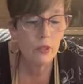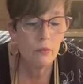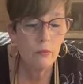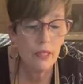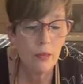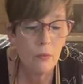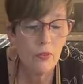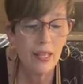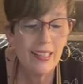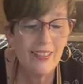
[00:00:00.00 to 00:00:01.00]
that you can meet
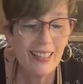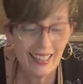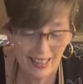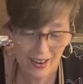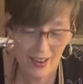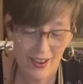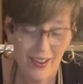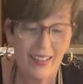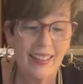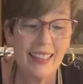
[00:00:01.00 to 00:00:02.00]
up with Andrea.
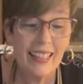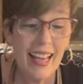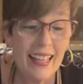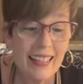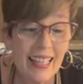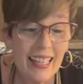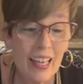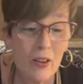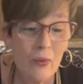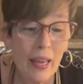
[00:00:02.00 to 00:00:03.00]
Ah, yes, I
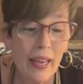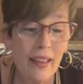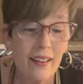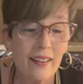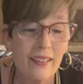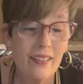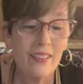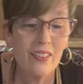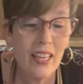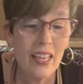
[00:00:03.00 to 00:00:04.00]
can't wait.
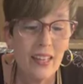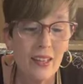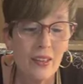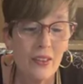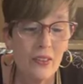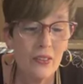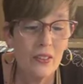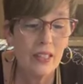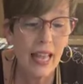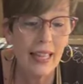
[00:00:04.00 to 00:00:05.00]
Oh, thank
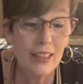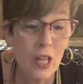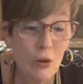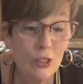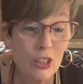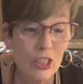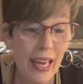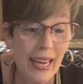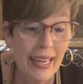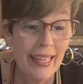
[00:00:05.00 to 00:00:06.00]
you. Hello,
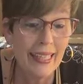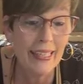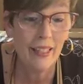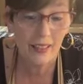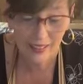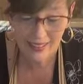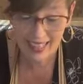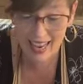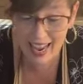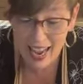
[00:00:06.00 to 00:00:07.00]
Jane.
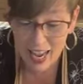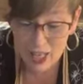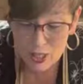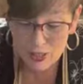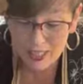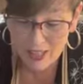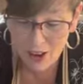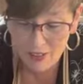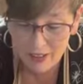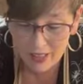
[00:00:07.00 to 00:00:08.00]
You
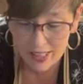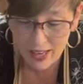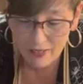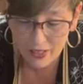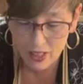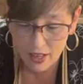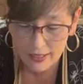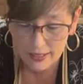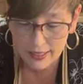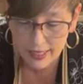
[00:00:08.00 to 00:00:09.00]
didn't know I was coming
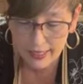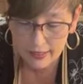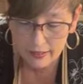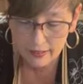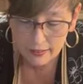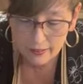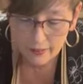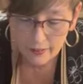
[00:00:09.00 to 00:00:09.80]
on, Jane.